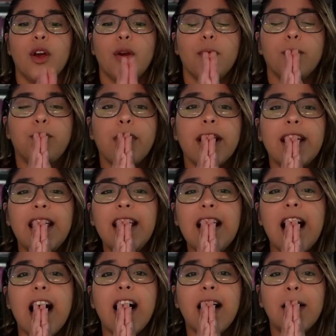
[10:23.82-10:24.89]
breaking
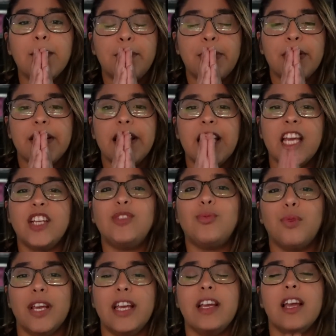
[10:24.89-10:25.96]
up each
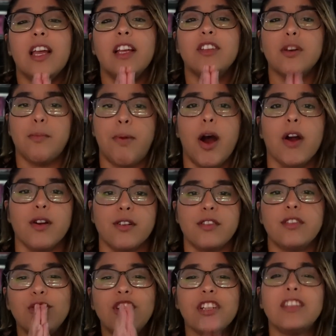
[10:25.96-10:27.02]
week into
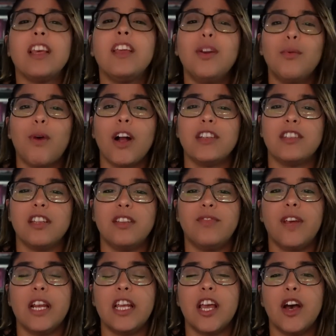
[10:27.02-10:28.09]
parts. Just like you watch this
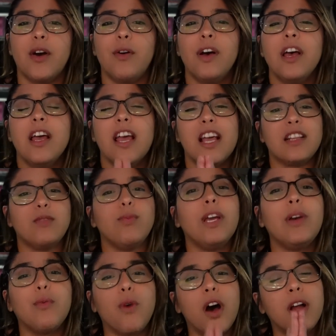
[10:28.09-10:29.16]
video, it's
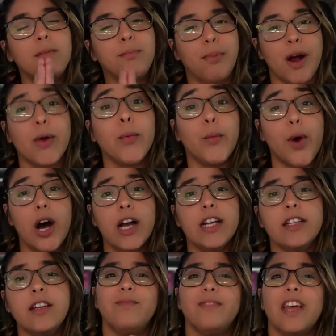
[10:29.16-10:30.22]
week one, part
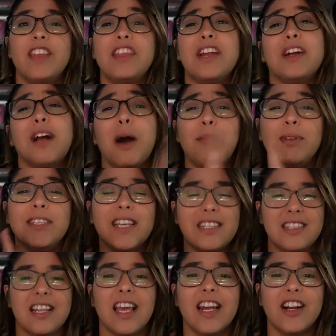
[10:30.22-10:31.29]
one, and then a couple
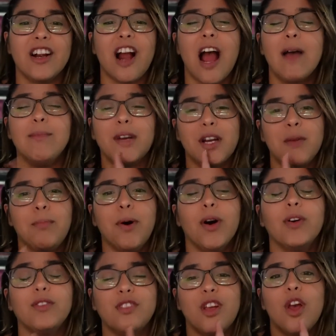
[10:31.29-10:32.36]
days later, I'm gonna
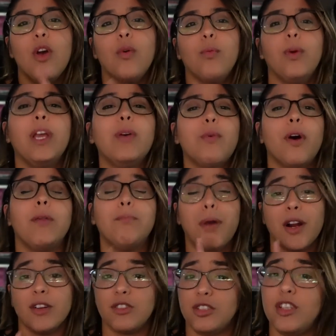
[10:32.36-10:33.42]
post week one,
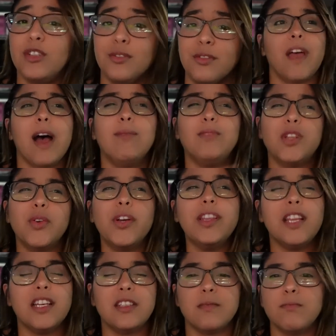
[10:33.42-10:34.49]
part two. I'm doing
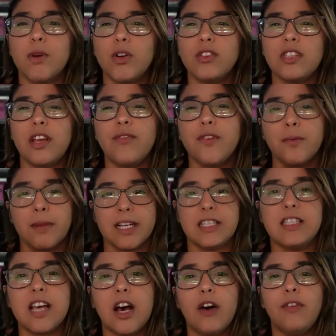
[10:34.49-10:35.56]
this mostly for
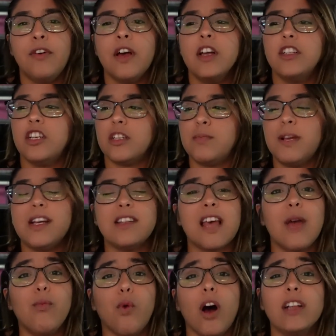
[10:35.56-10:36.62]
myself, just because
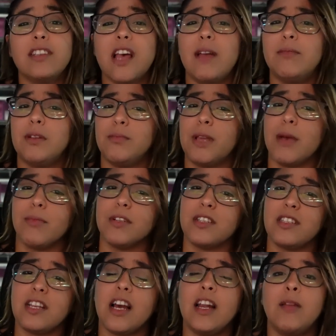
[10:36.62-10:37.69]
I want time to be able to
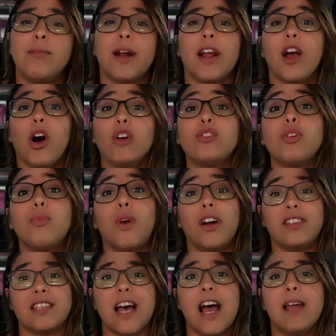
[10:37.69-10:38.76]
study, but I also
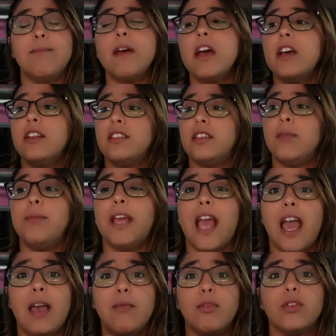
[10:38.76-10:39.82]
want time to be
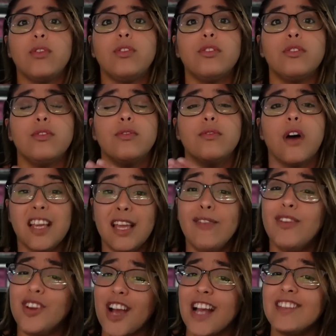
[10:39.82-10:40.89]
able to
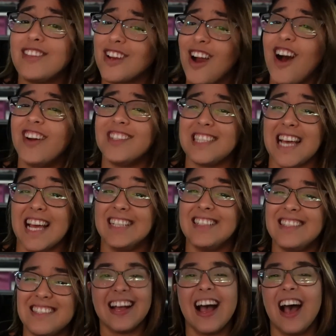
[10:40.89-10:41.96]
give you guys the
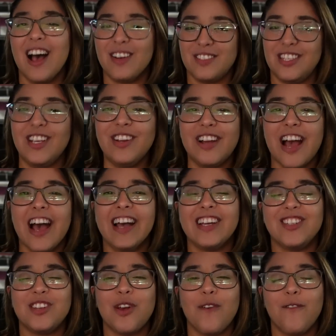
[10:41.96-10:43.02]
content. I'll see you
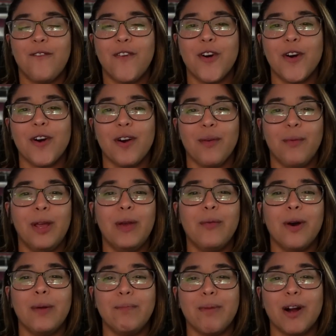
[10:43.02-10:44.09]
guys for week
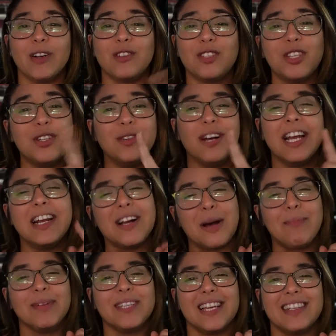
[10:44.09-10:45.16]
one, part two in a
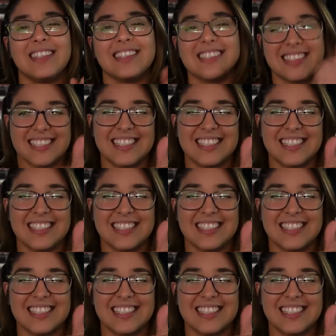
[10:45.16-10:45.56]
couple days.